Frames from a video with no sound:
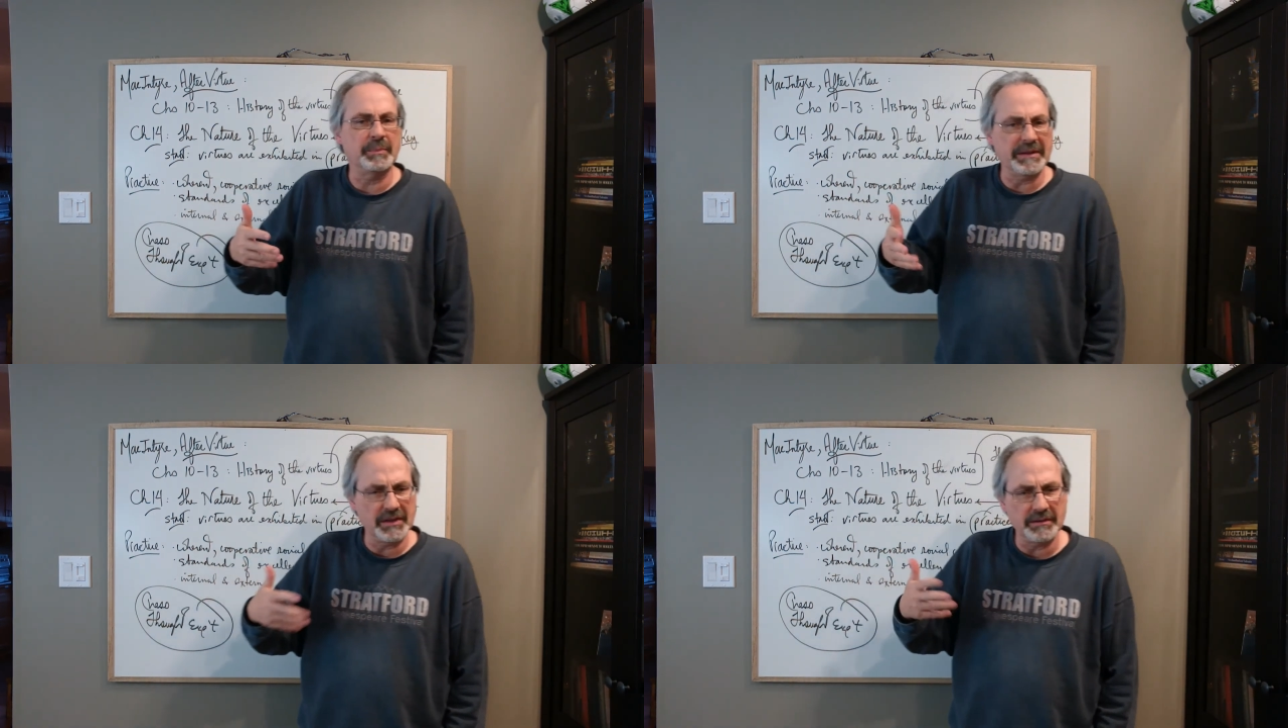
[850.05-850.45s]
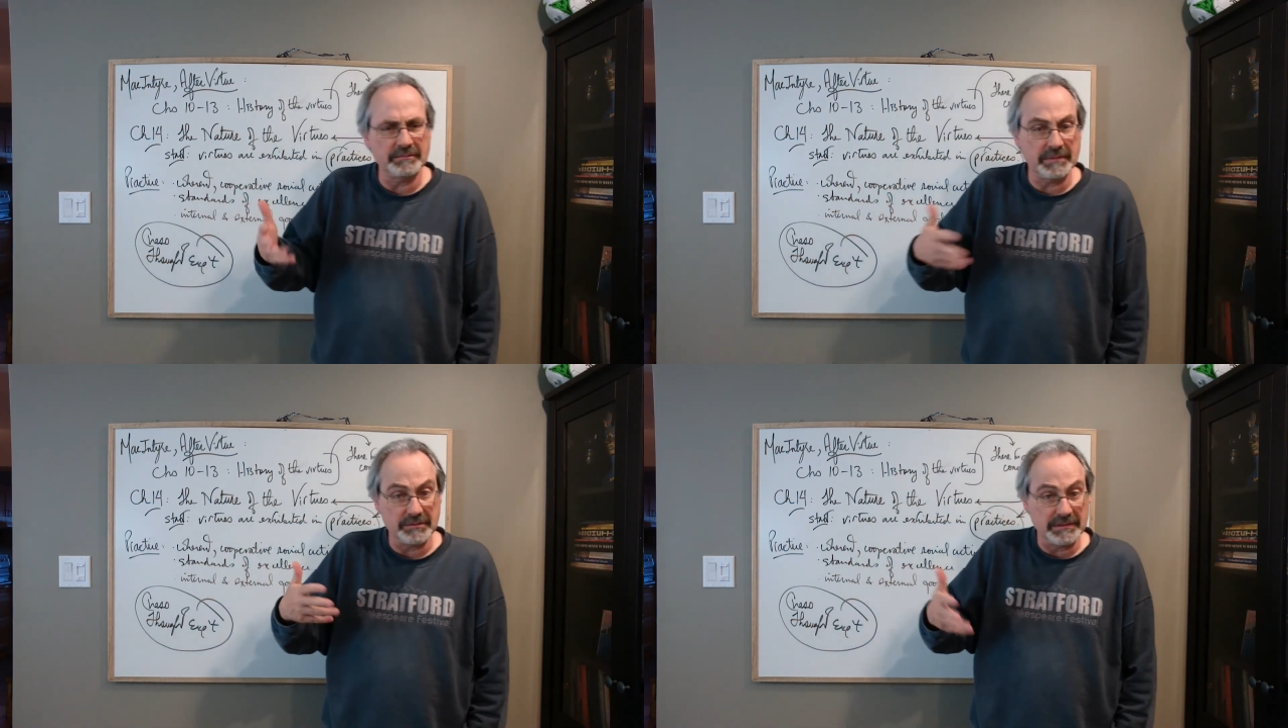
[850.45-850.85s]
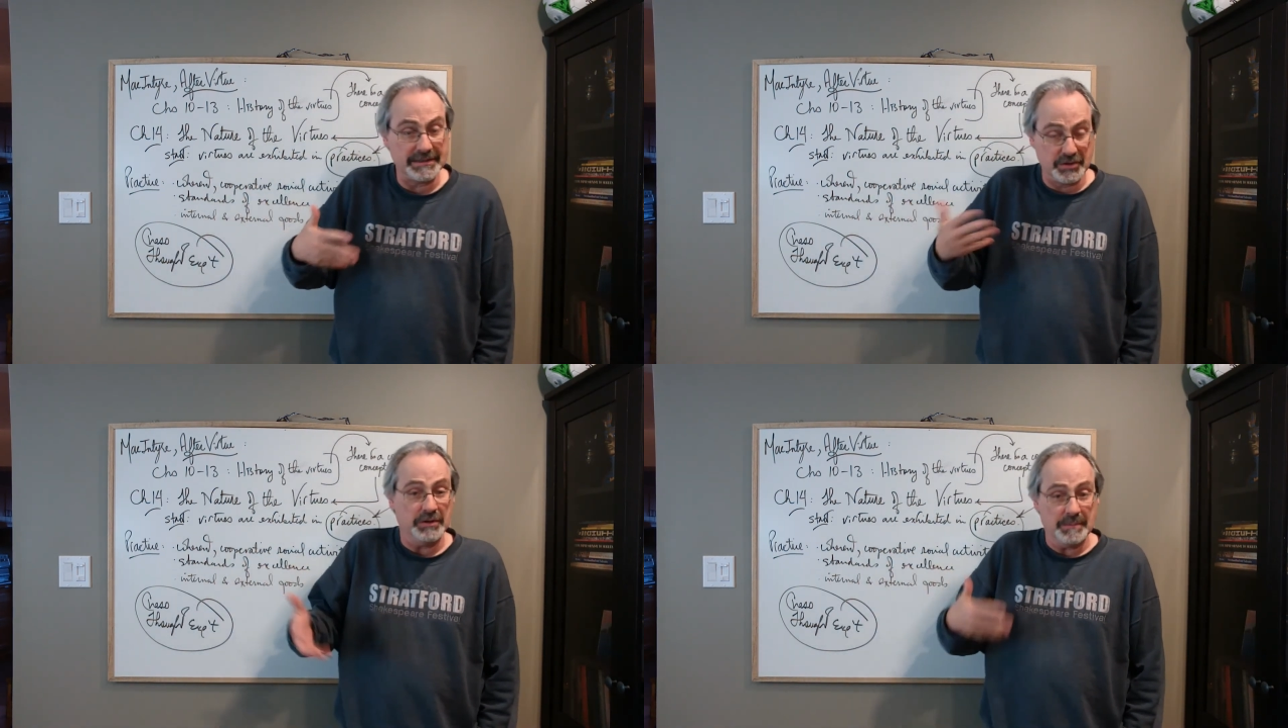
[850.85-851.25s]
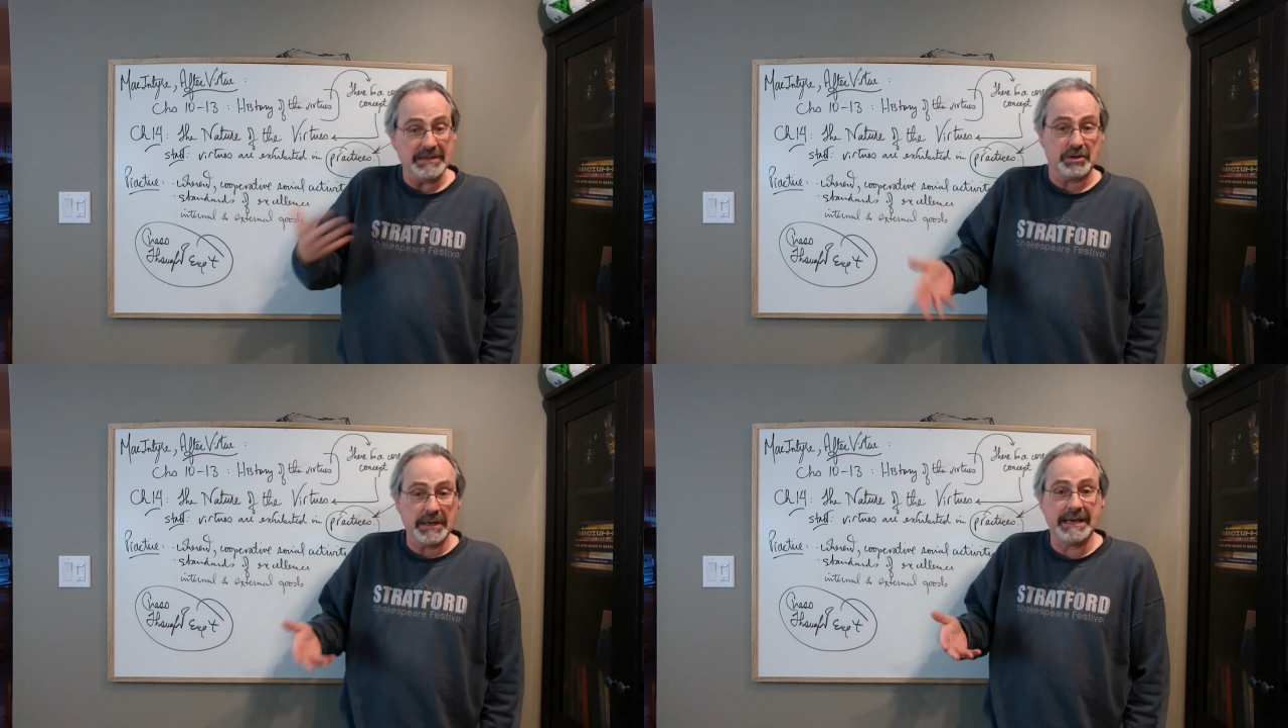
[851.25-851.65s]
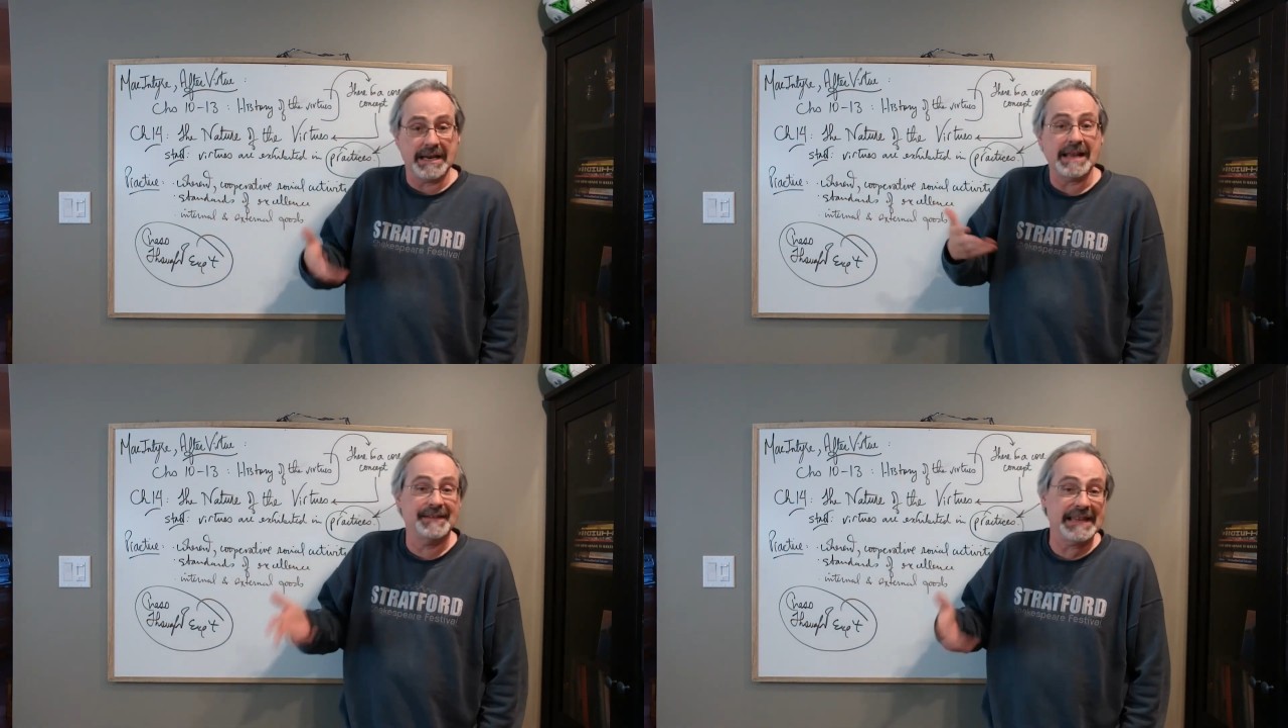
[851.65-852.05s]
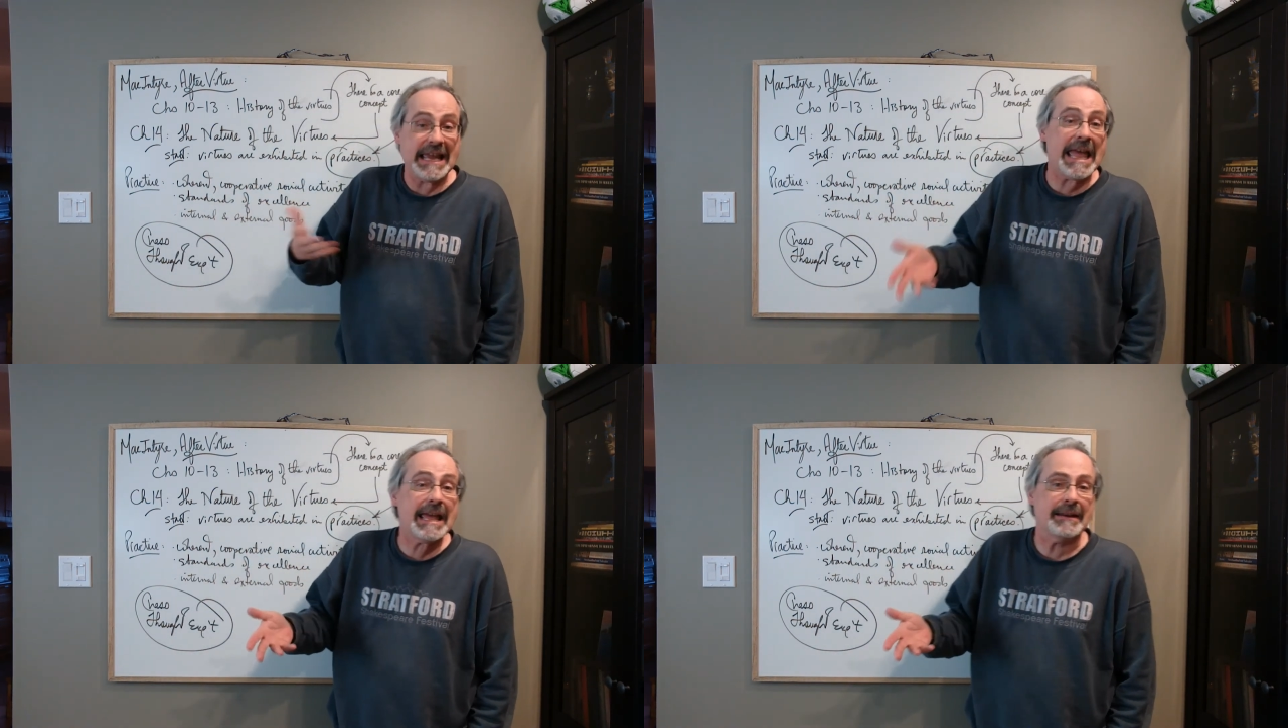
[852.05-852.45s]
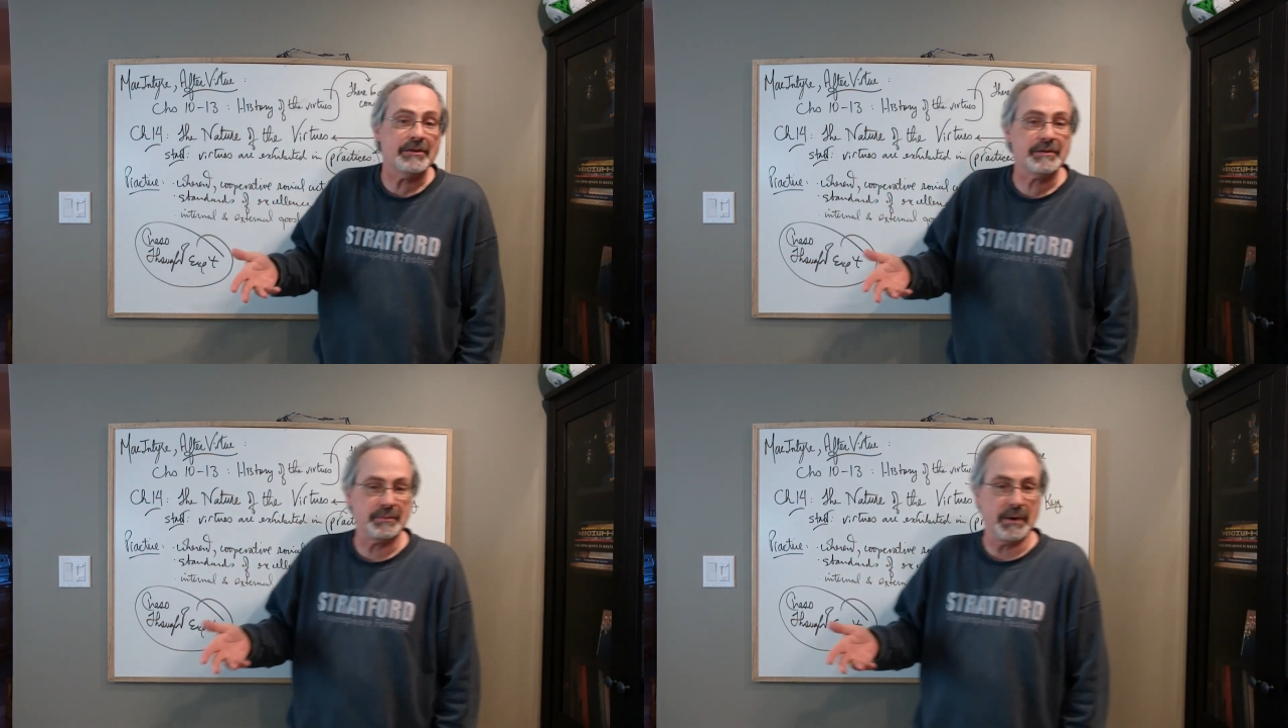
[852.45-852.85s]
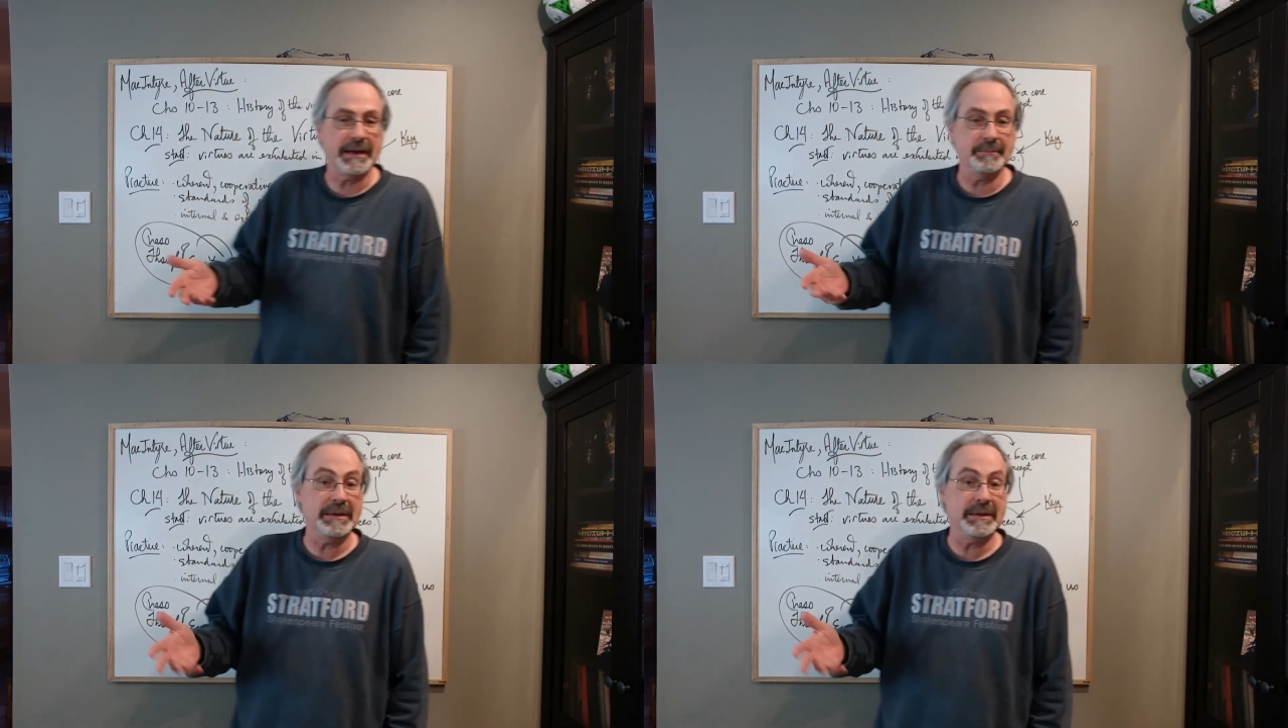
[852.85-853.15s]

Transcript: but they're, they're they shouldn't be treated as the end, right?